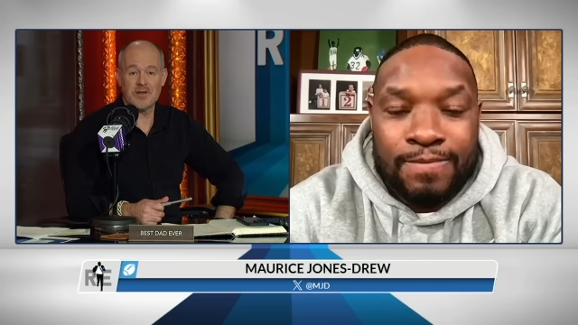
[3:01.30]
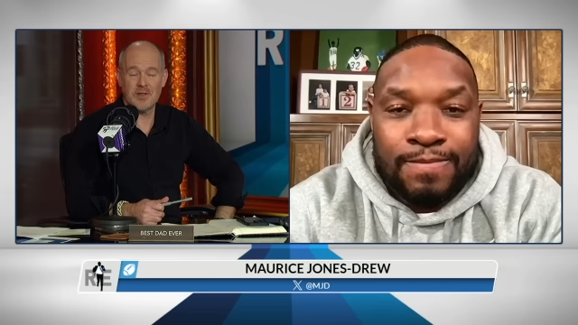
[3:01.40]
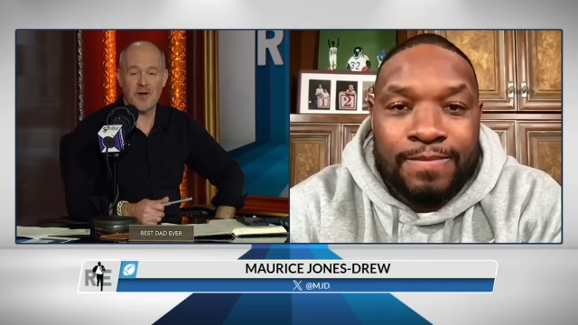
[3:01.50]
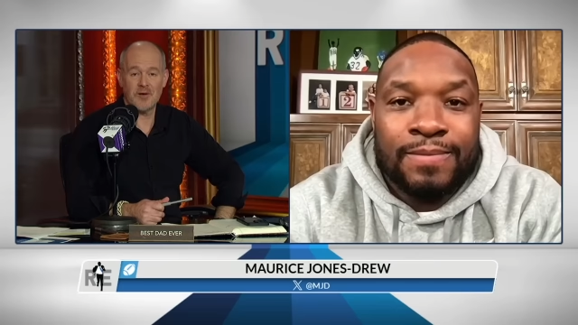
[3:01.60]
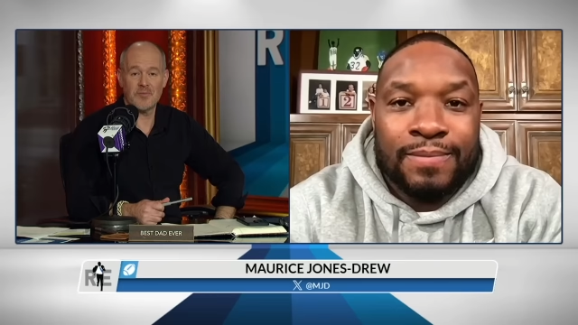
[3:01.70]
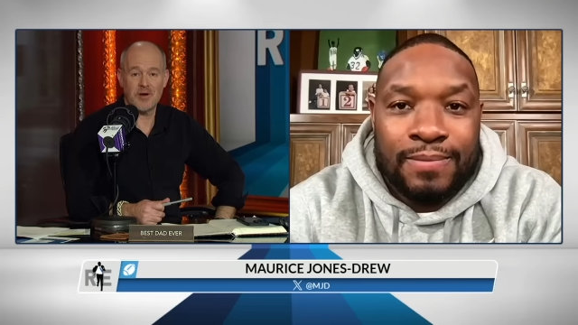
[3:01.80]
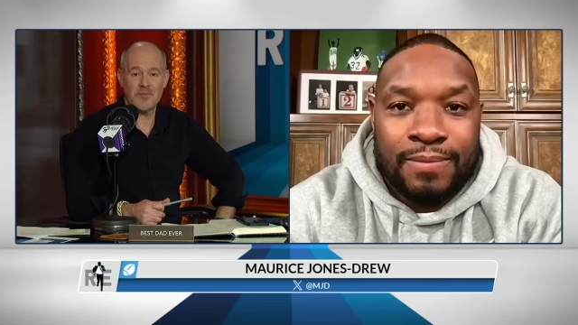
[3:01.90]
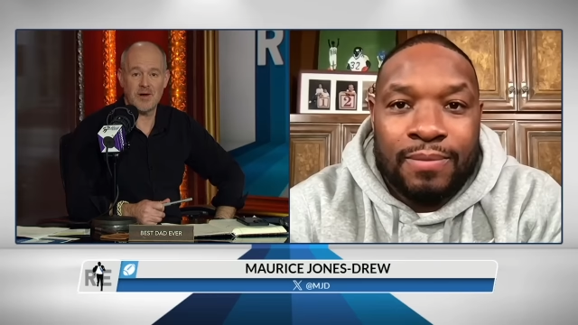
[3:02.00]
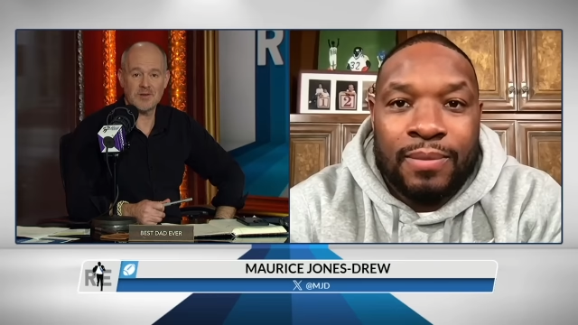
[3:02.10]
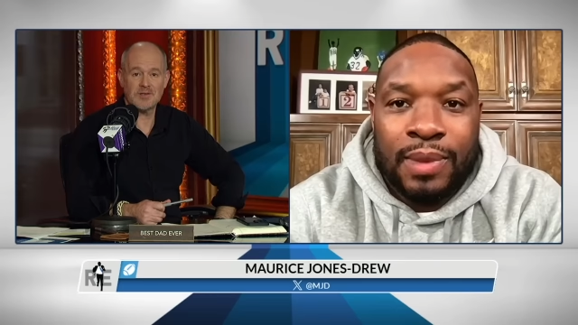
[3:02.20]
Speaker 1: week long
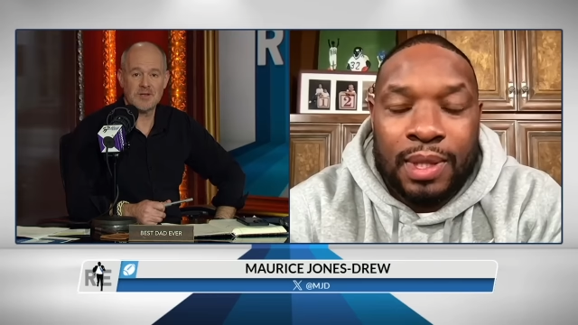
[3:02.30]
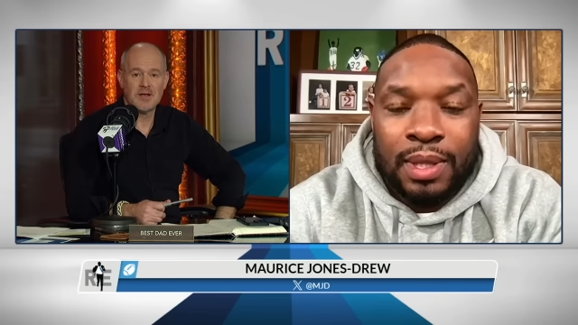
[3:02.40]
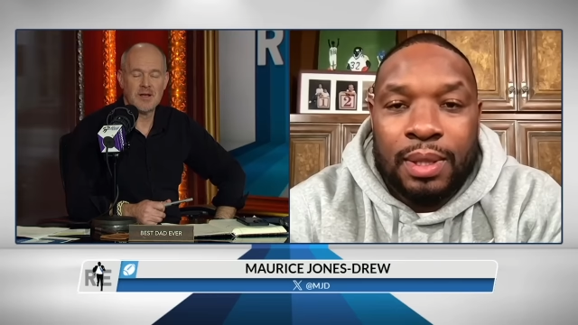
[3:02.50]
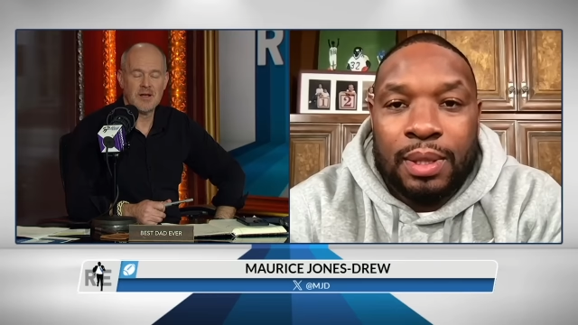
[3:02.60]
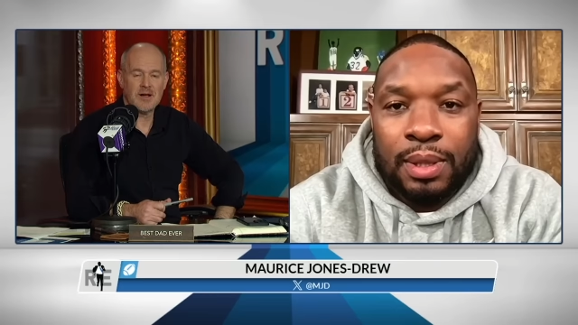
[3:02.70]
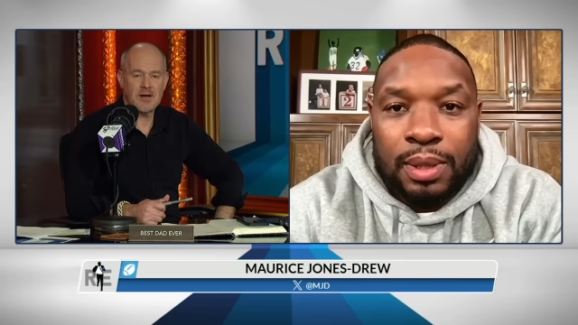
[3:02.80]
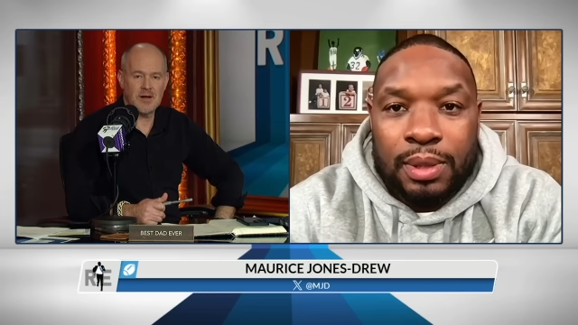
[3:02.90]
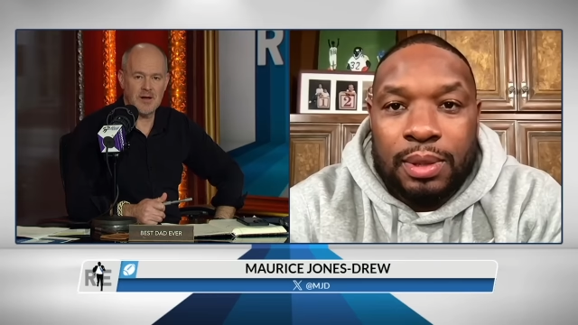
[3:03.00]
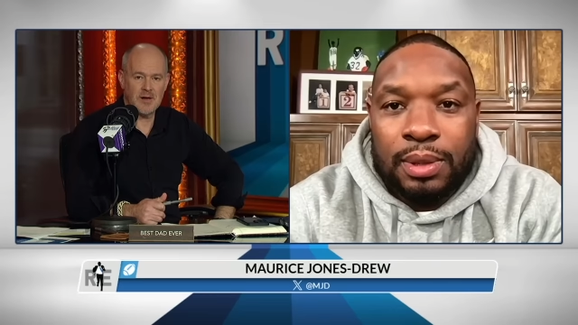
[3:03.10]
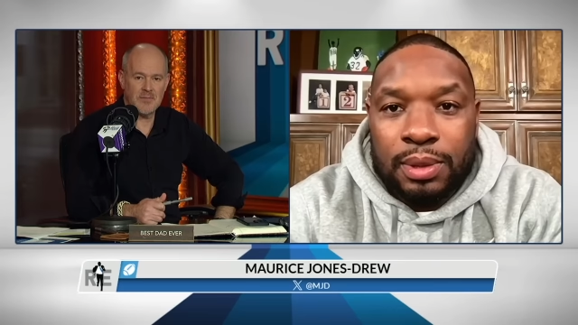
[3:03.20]
pretty much.
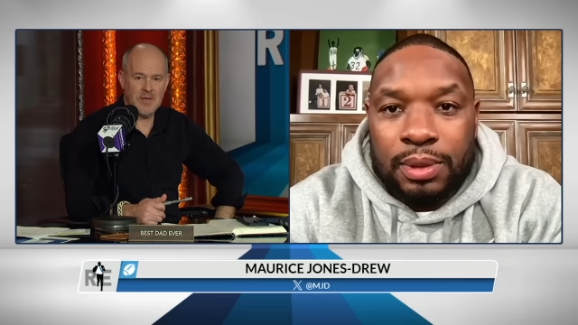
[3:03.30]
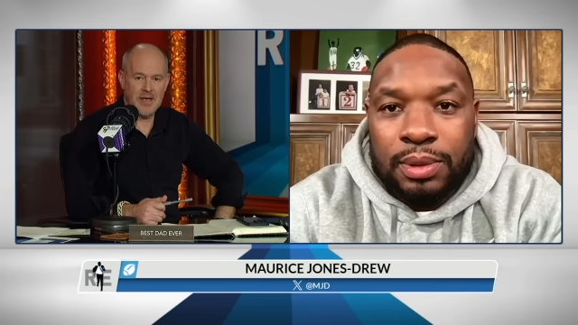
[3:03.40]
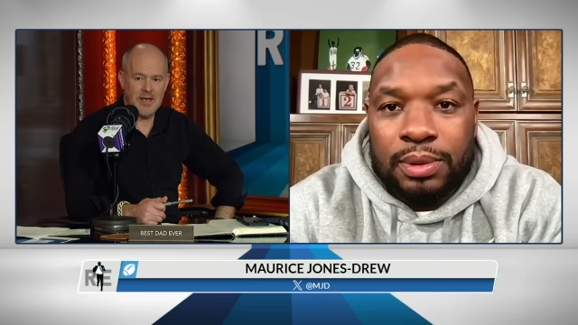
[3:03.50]
Um,